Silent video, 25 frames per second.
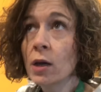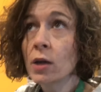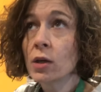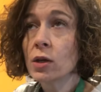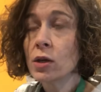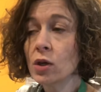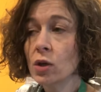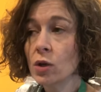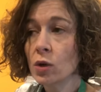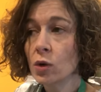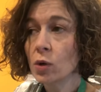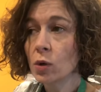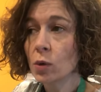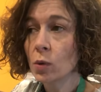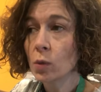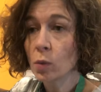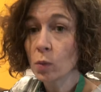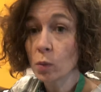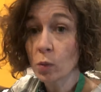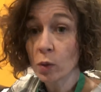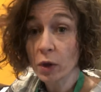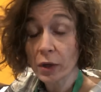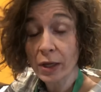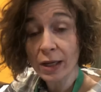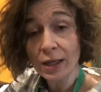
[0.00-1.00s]
you
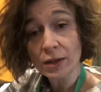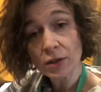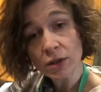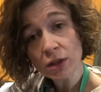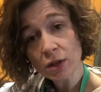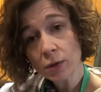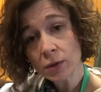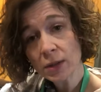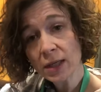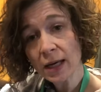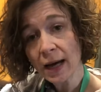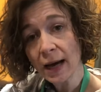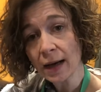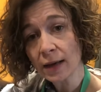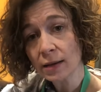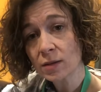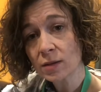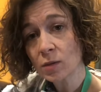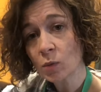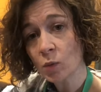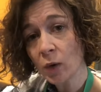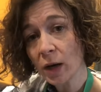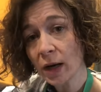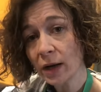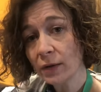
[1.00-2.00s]
will get 2
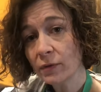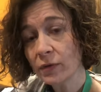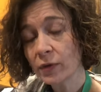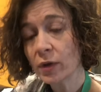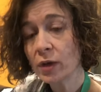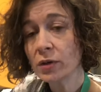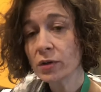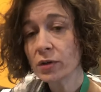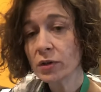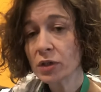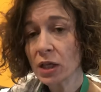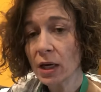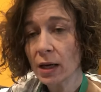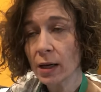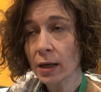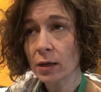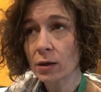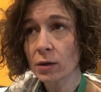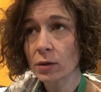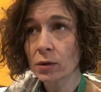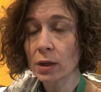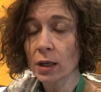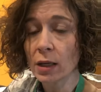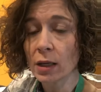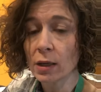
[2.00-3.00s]
tags, one for your
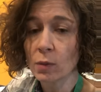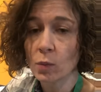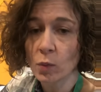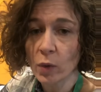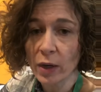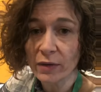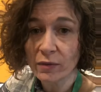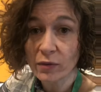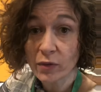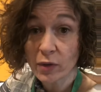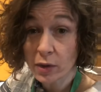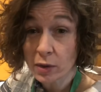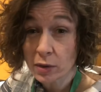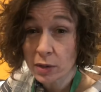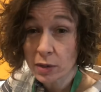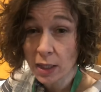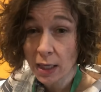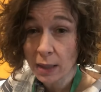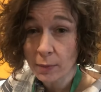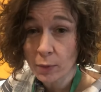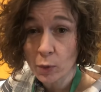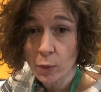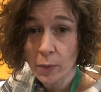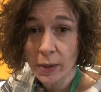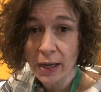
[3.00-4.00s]
child and one for their
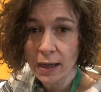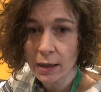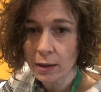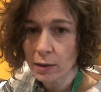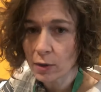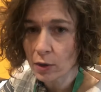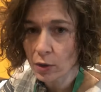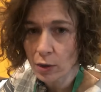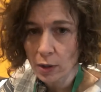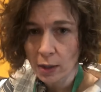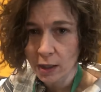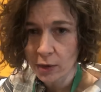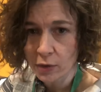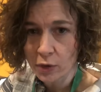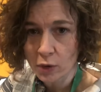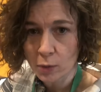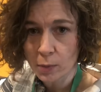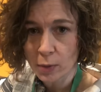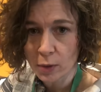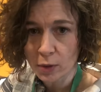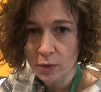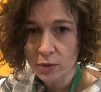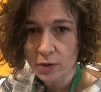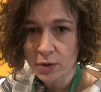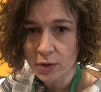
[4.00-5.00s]
diaper bag or other
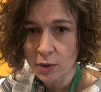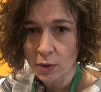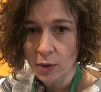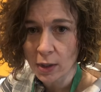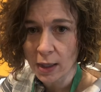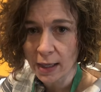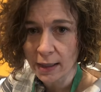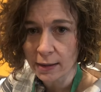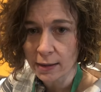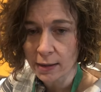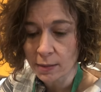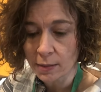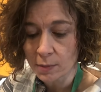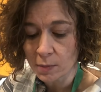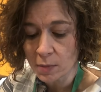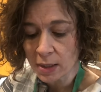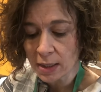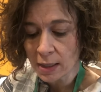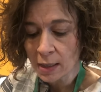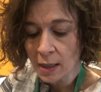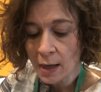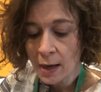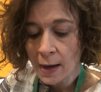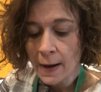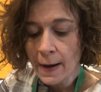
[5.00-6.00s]
personal
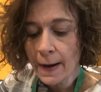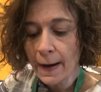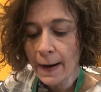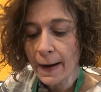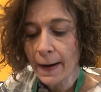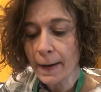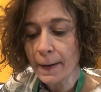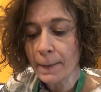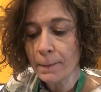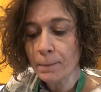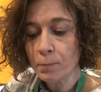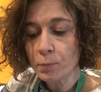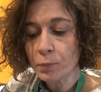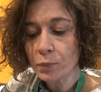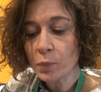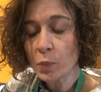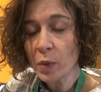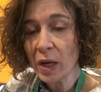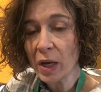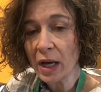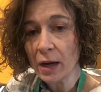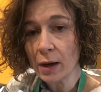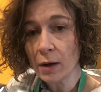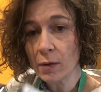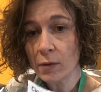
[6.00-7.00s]
items.
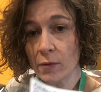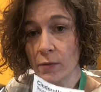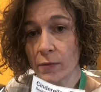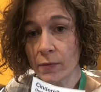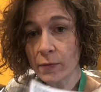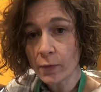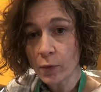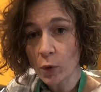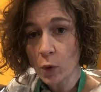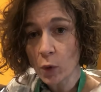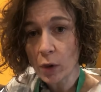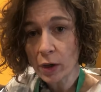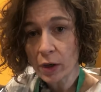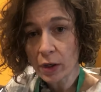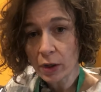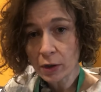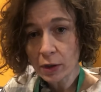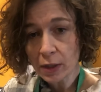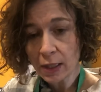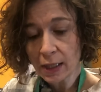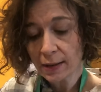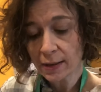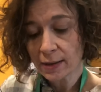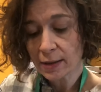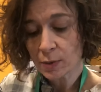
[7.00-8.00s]
But for
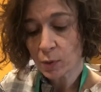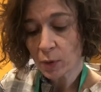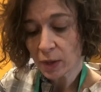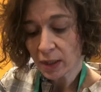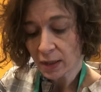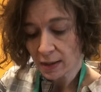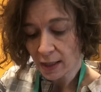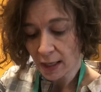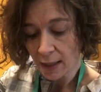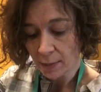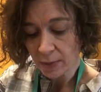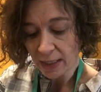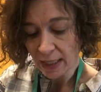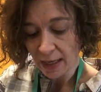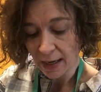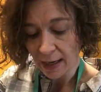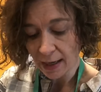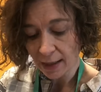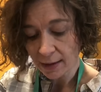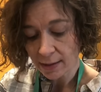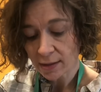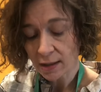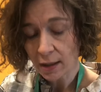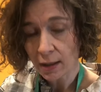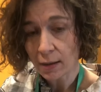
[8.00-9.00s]
your kids with name
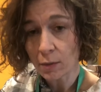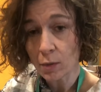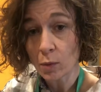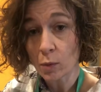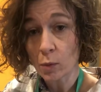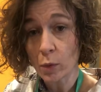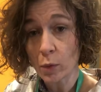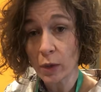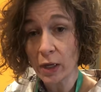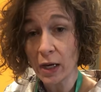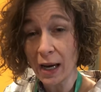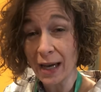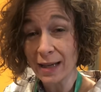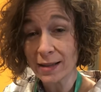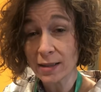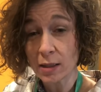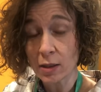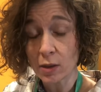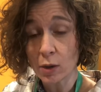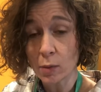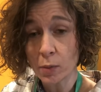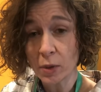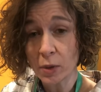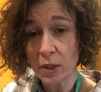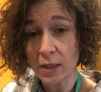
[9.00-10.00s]
tags, we ask
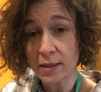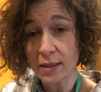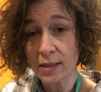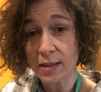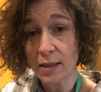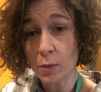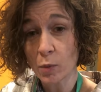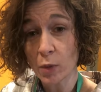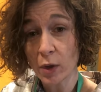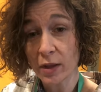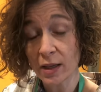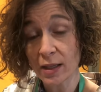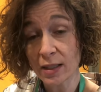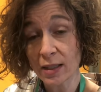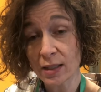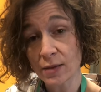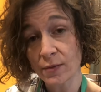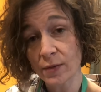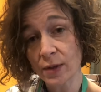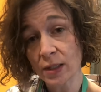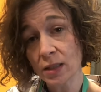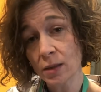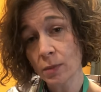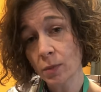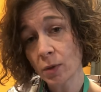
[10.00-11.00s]
that you put it somewhere that's
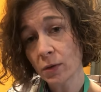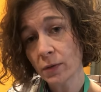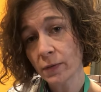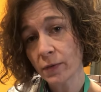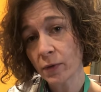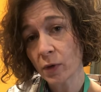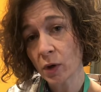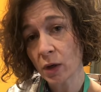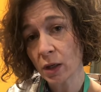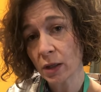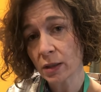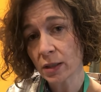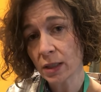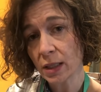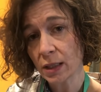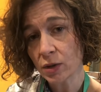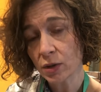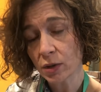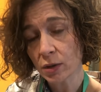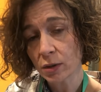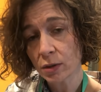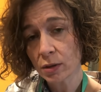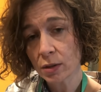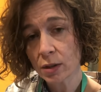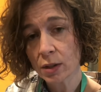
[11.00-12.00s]
visible for our
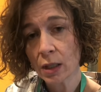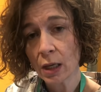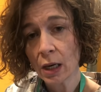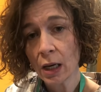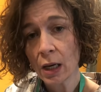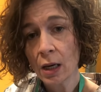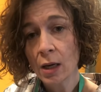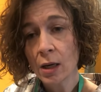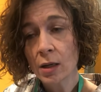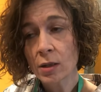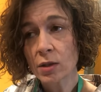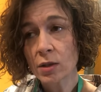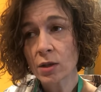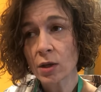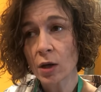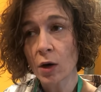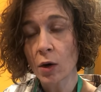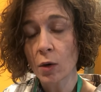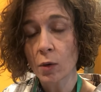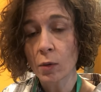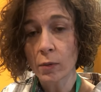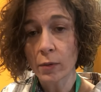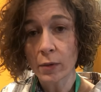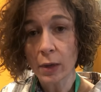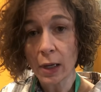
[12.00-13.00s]
teachers.
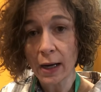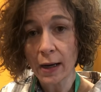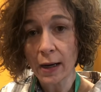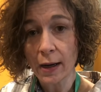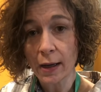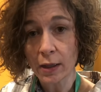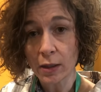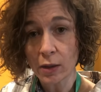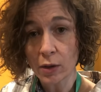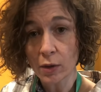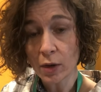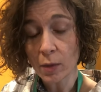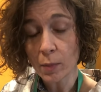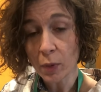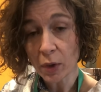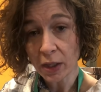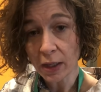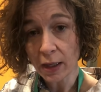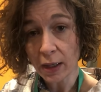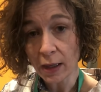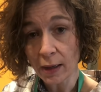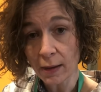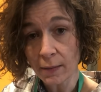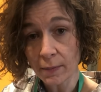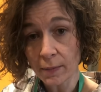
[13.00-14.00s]
So you can
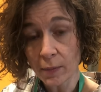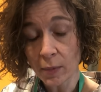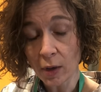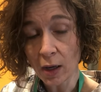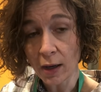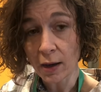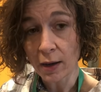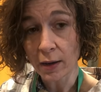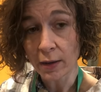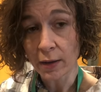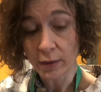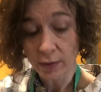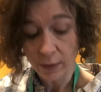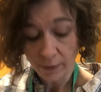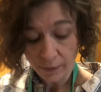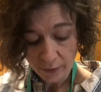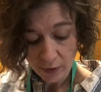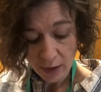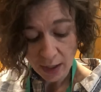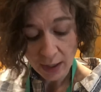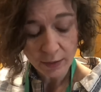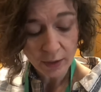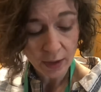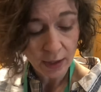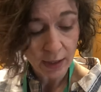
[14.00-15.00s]
put it on the
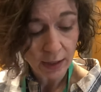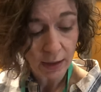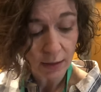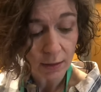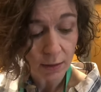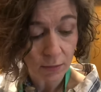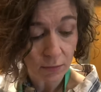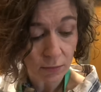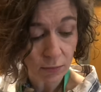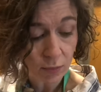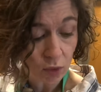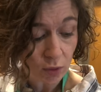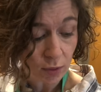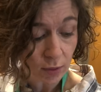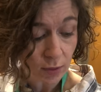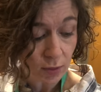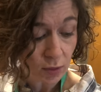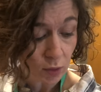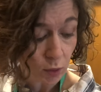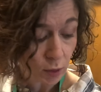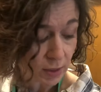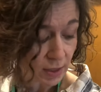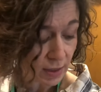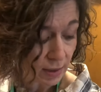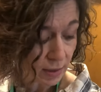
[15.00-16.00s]
front, like
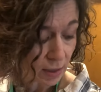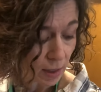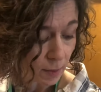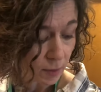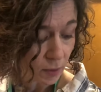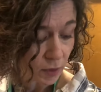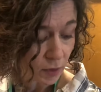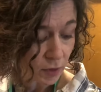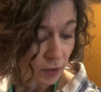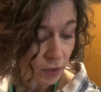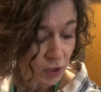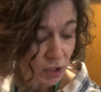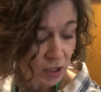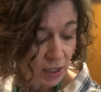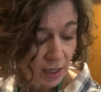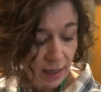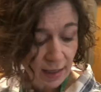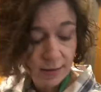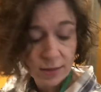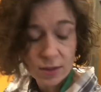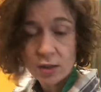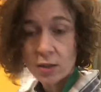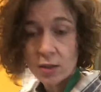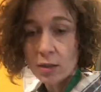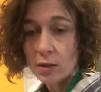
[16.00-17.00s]
towards the top of their
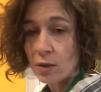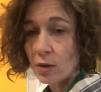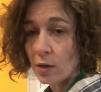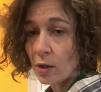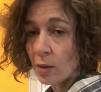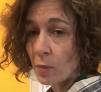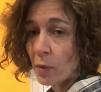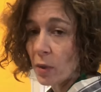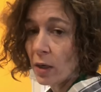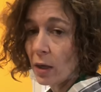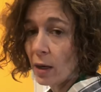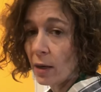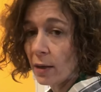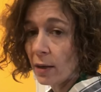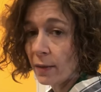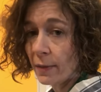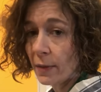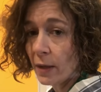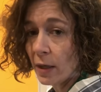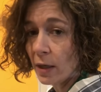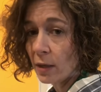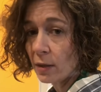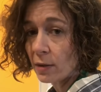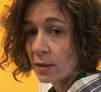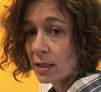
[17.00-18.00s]
chest. You could put it on
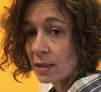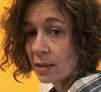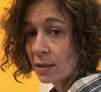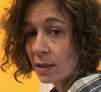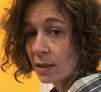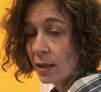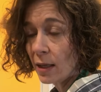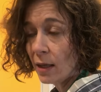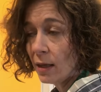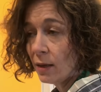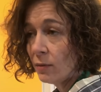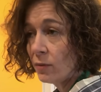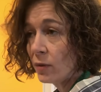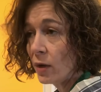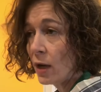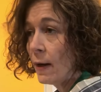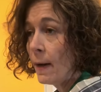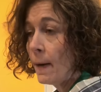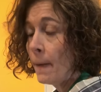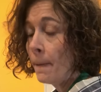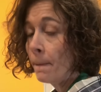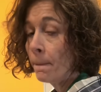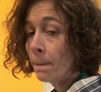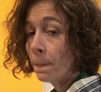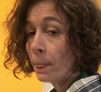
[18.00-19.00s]
their sleeve
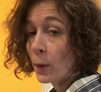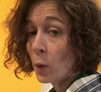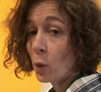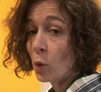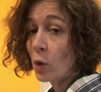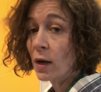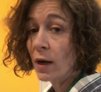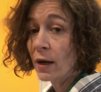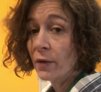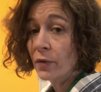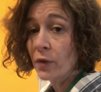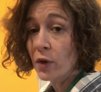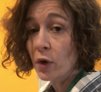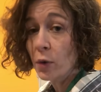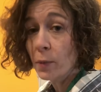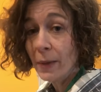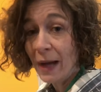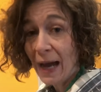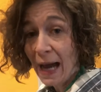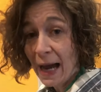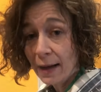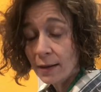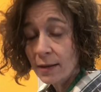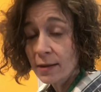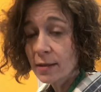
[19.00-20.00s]
or on their
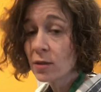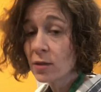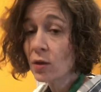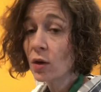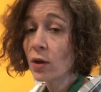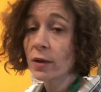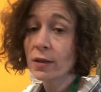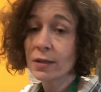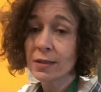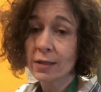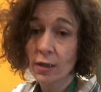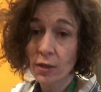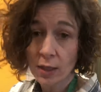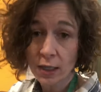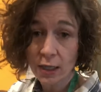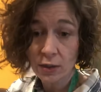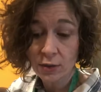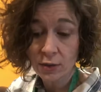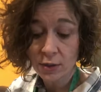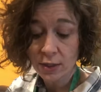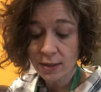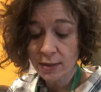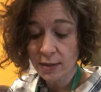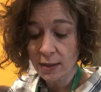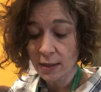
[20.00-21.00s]
back, as long as their
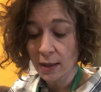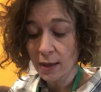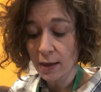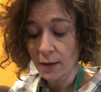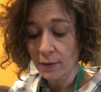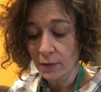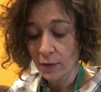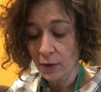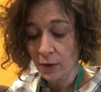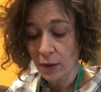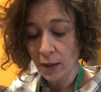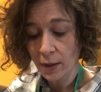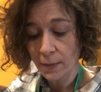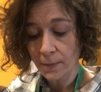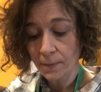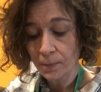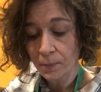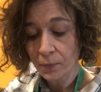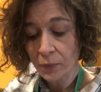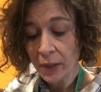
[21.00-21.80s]
hair doesn't cover it.